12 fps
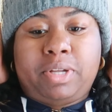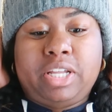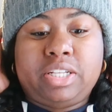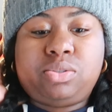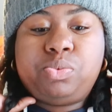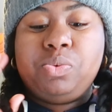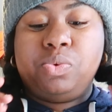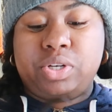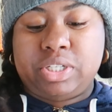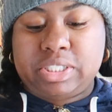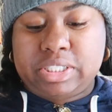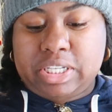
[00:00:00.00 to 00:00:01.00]
because we
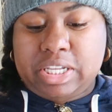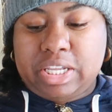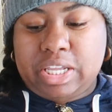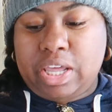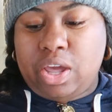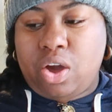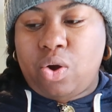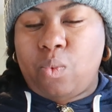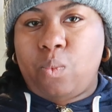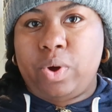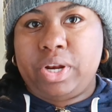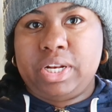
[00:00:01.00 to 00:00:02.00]
want to see
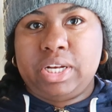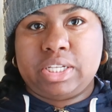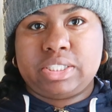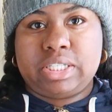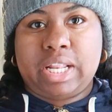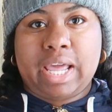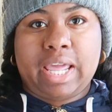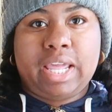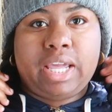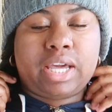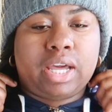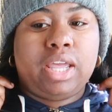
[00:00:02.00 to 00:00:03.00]
what it looks
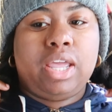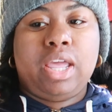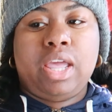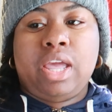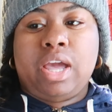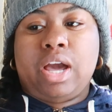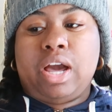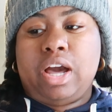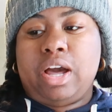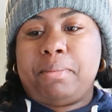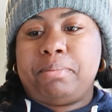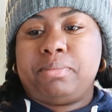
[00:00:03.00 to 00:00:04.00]
like
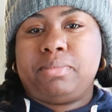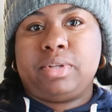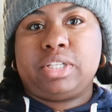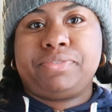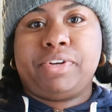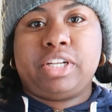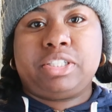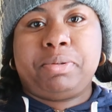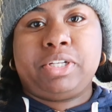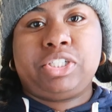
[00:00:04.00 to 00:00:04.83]
um, as far as